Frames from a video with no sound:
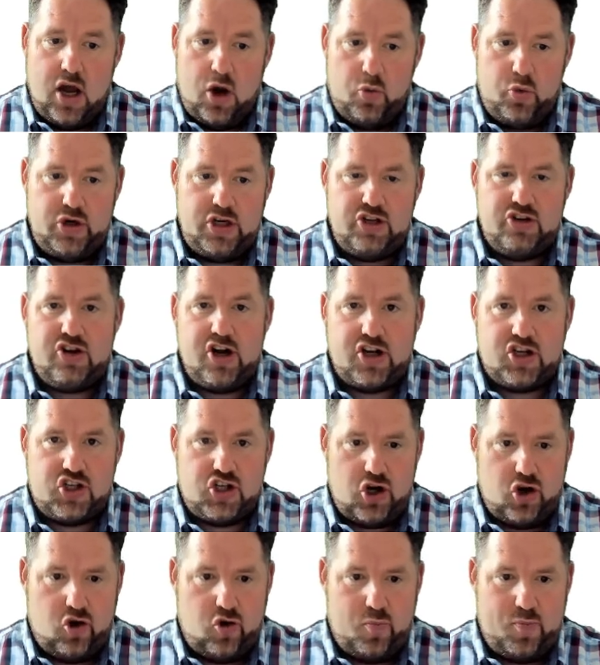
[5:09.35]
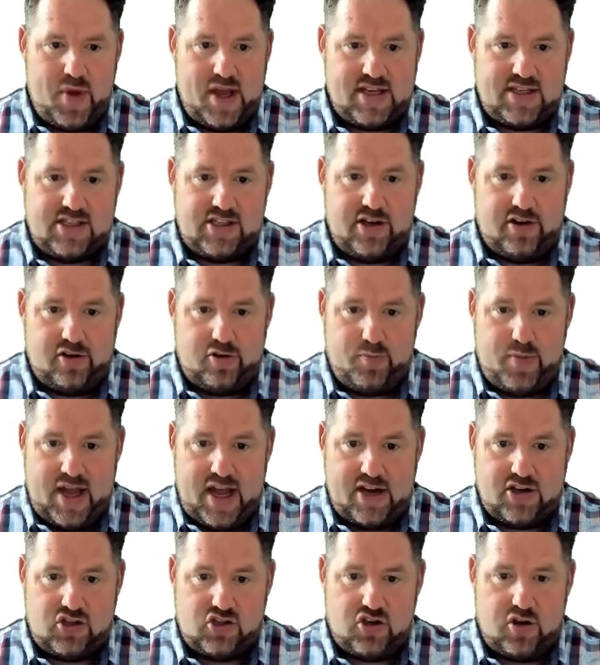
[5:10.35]
"We do not show bestseller
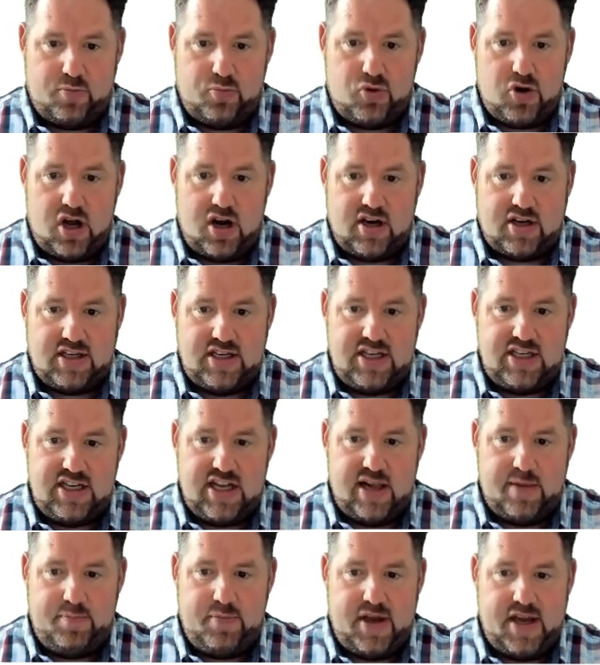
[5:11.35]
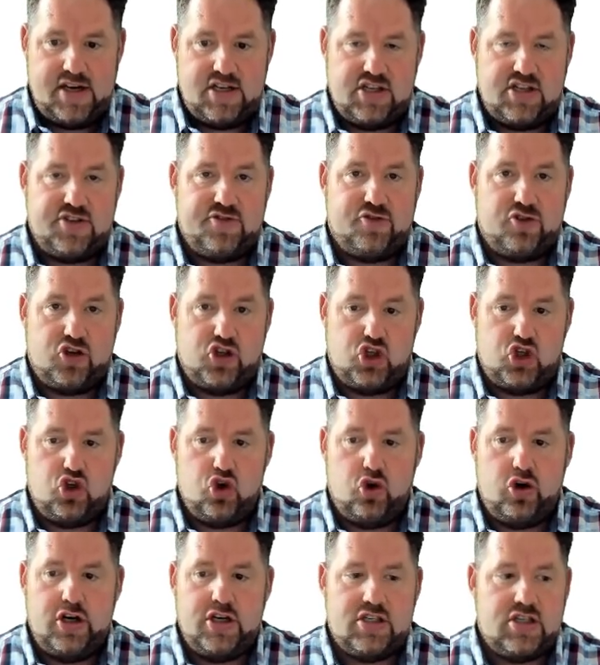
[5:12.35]
badges on product detail pages for
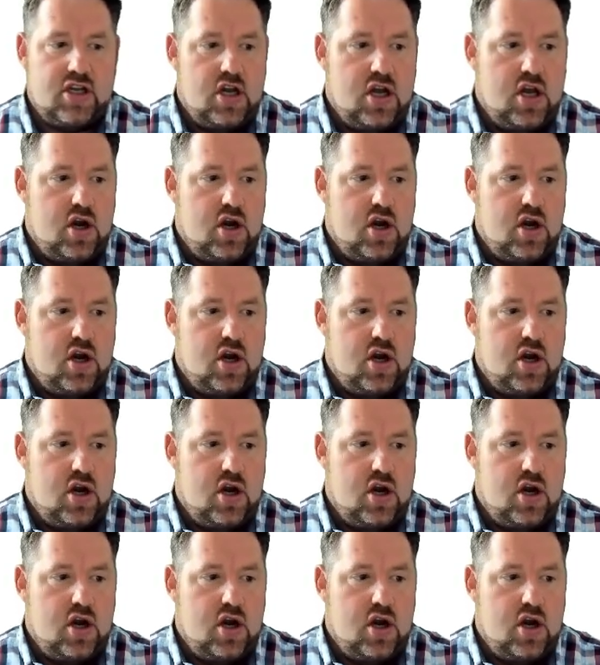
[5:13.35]
stores